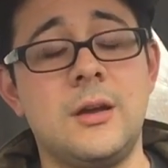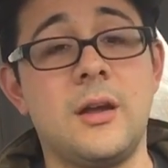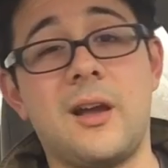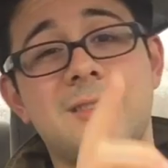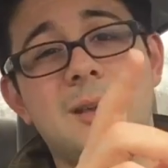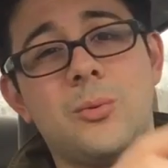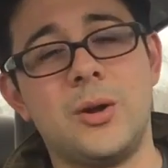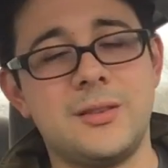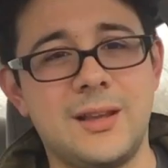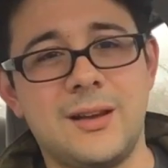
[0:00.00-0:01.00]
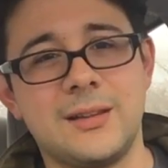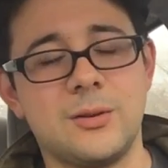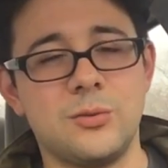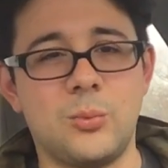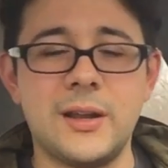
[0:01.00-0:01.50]
like, I'll say one thing, like,
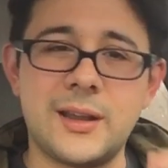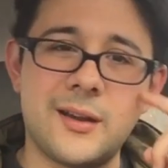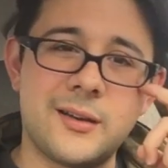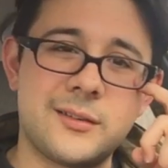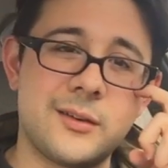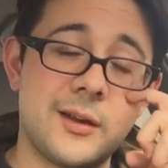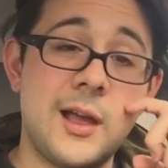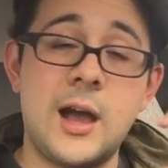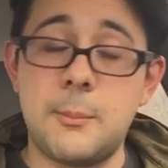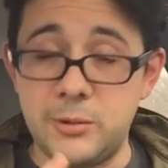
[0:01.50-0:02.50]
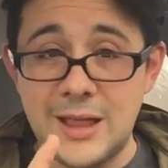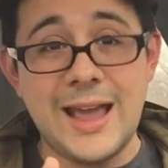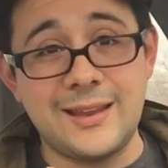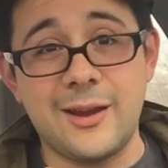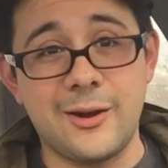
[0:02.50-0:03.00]
there was one character, a
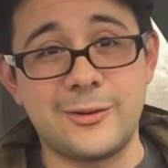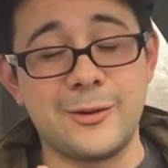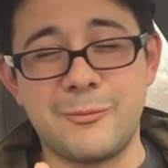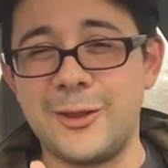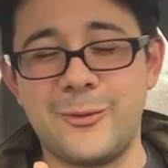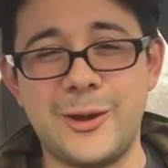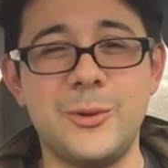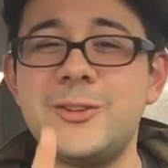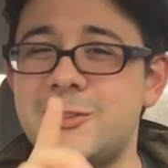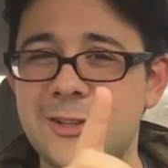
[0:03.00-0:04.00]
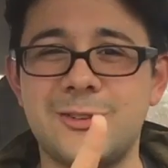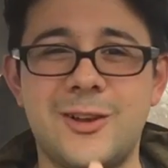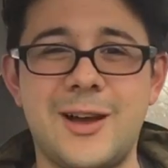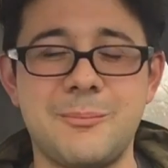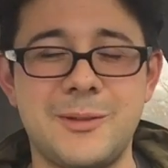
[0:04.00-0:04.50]
black character, by the way, which says a
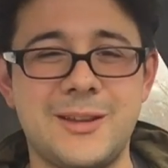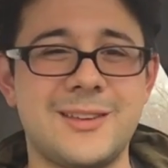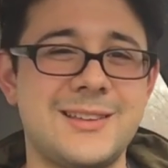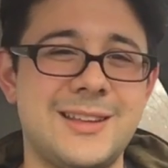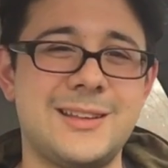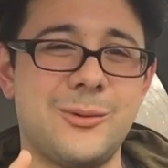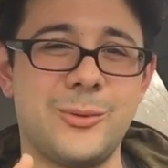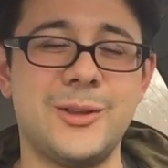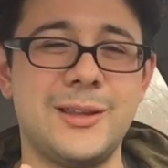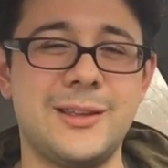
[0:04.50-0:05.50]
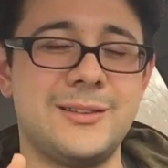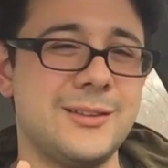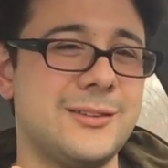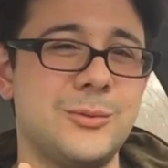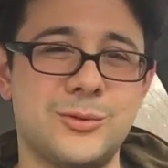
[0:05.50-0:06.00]
lot, because I think
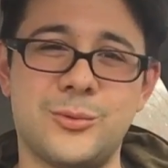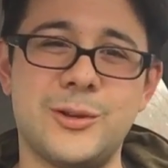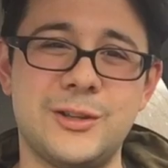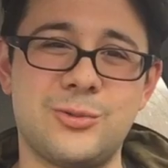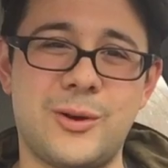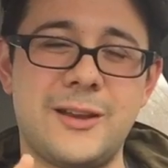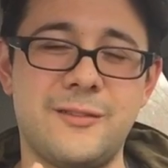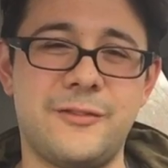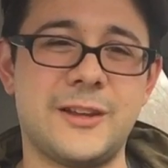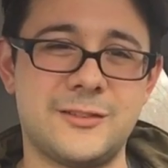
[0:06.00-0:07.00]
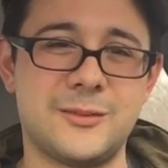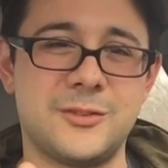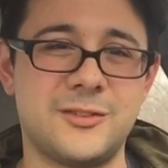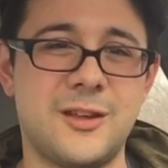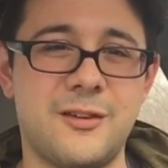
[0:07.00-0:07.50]
Disney was really trying to fix some
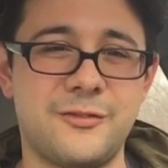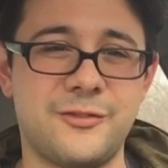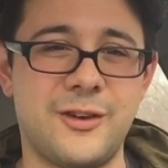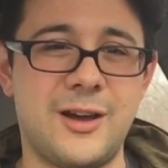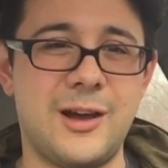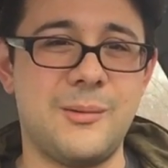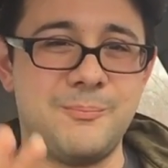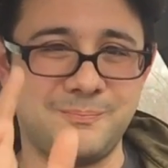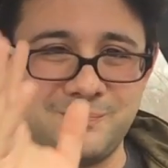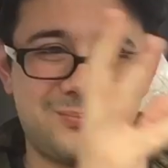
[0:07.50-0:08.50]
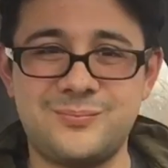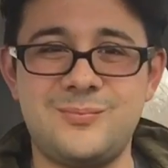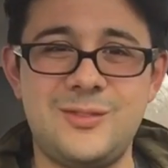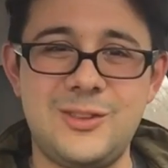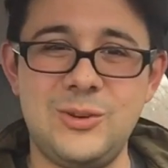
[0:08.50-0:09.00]
stuff,
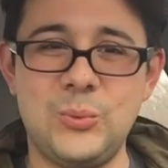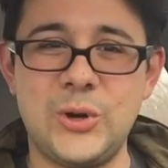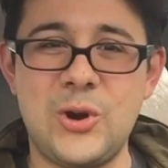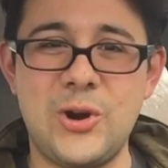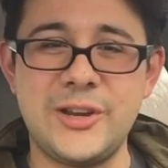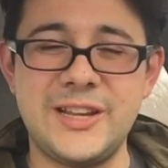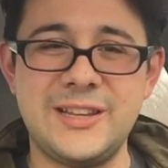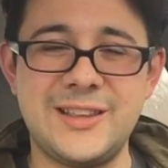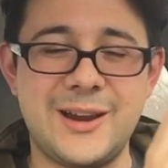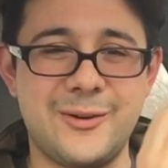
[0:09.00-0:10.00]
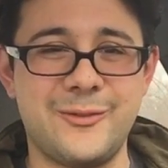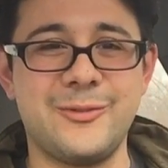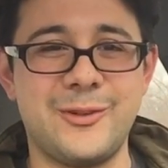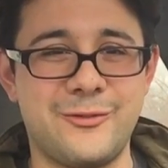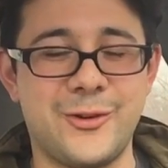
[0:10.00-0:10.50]
regarding their
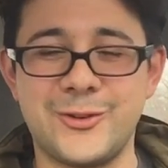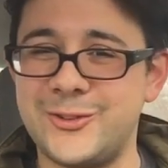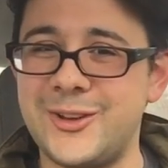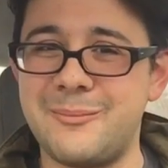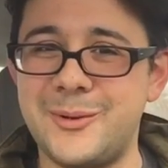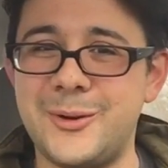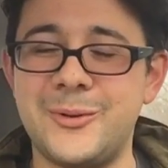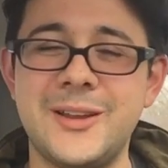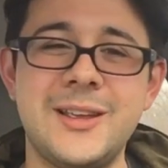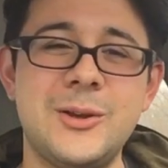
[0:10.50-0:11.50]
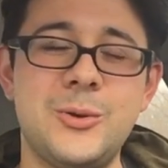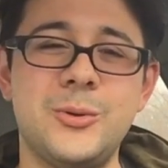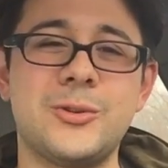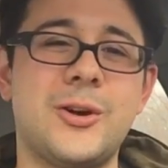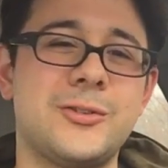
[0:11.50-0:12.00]
first Dumbo,
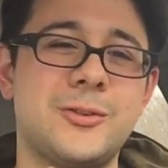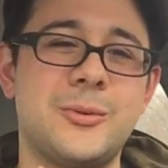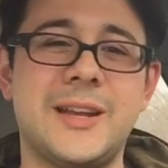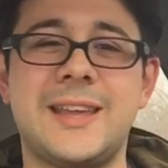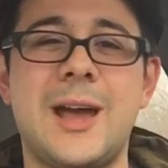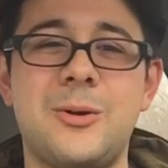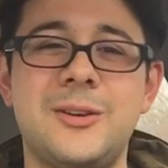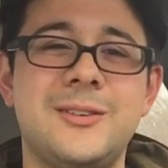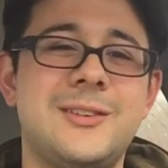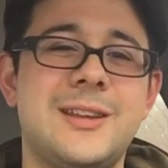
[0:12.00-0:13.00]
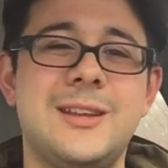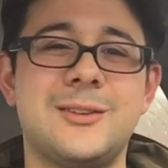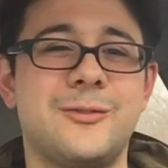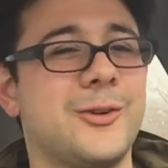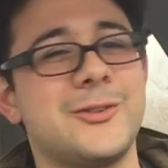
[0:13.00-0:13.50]
who is also an accountant.
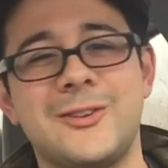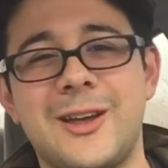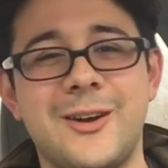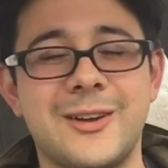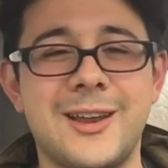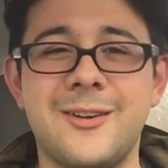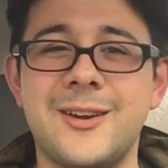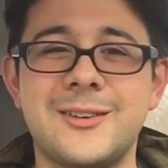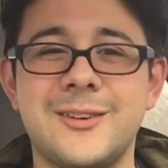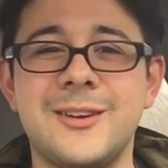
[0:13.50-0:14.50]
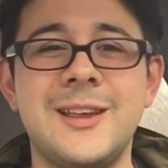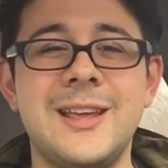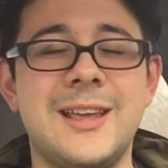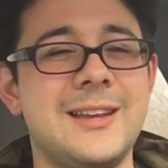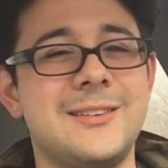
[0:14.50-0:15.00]
He's a versatile character,
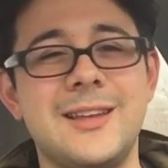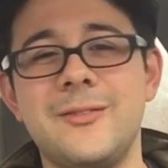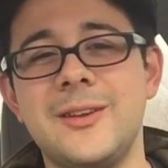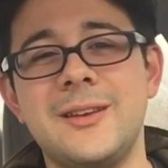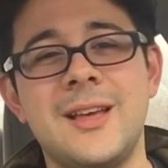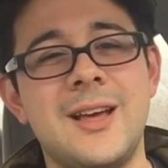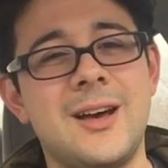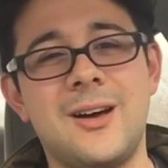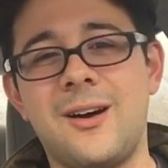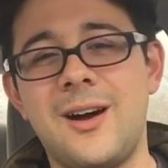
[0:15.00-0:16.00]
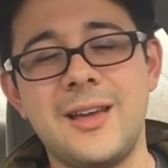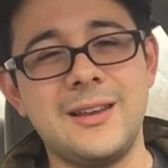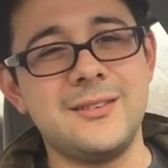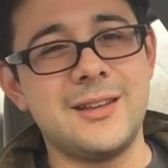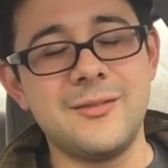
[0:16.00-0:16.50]
and he's given
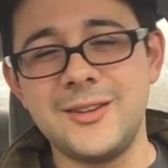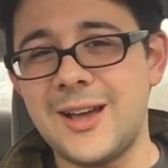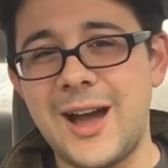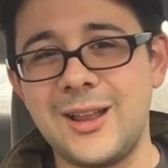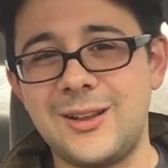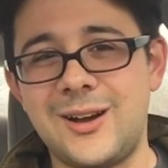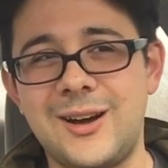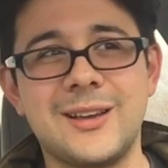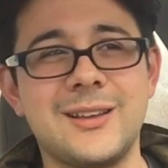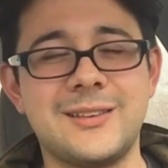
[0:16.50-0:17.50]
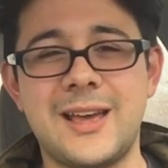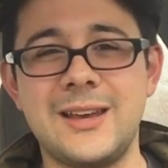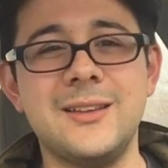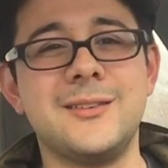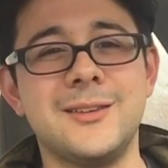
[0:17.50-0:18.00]
dialogue
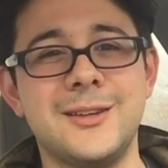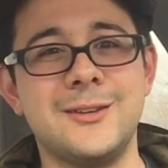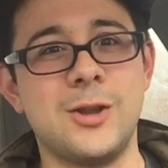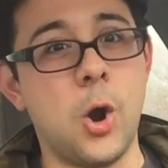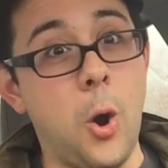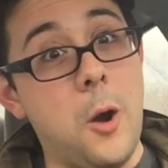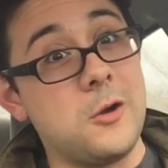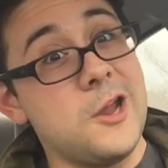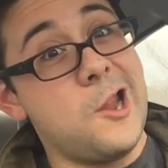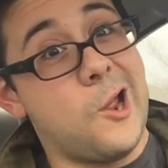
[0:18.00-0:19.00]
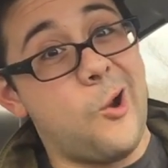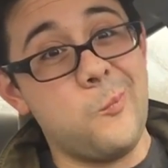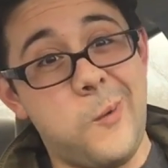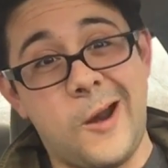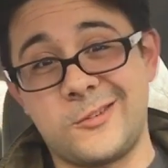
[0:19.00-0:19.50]
that isn't, oh yeah, I
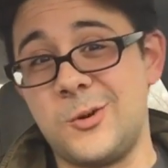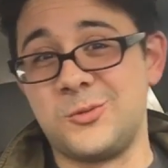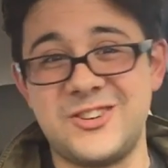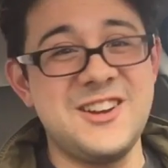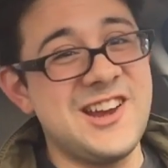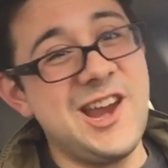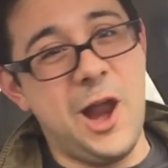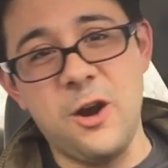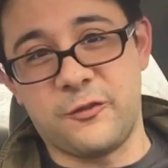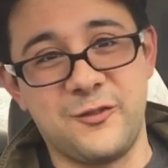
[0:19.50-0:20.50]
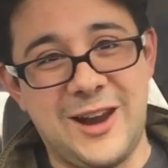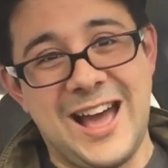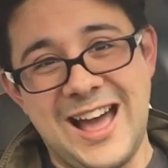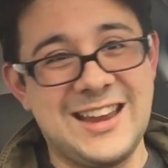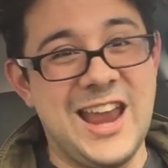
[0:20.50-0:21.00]
hope I so see the elephant
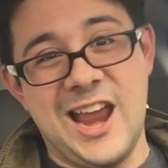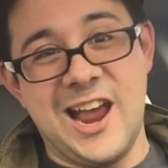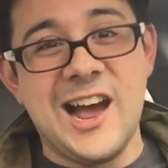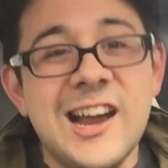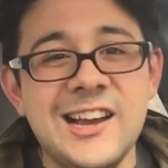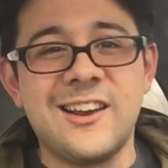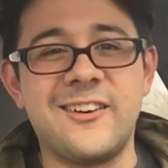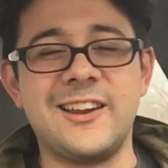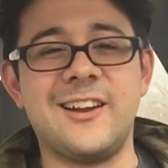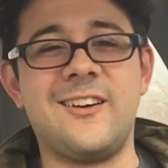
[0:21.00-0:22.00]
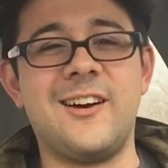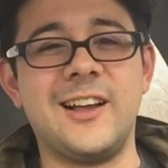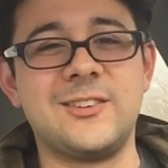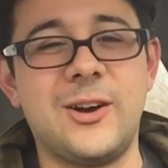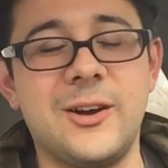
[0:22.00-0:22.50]
fly, yeah, or you know,
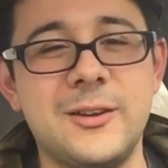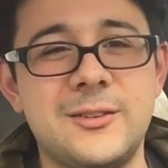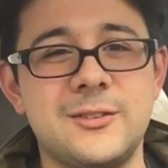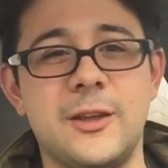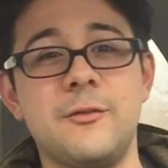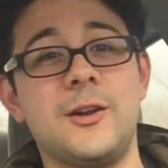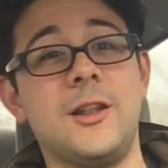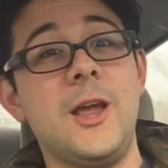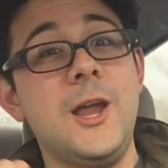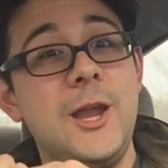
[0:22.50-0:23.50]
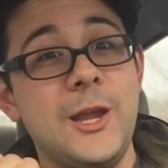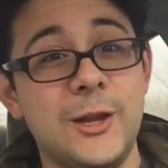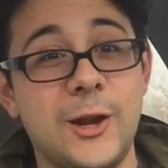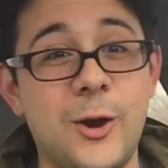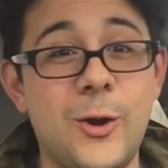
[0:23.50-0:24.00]
like slaving away,
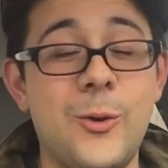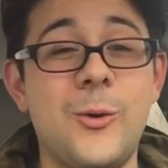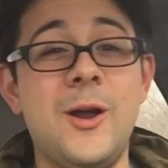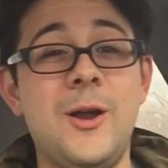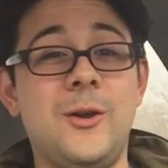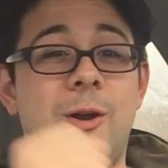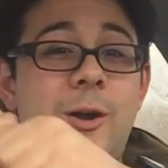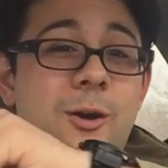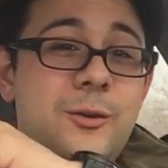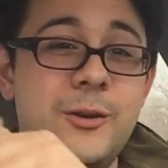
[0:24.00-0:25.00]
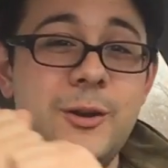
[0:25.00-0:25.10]
you know, oh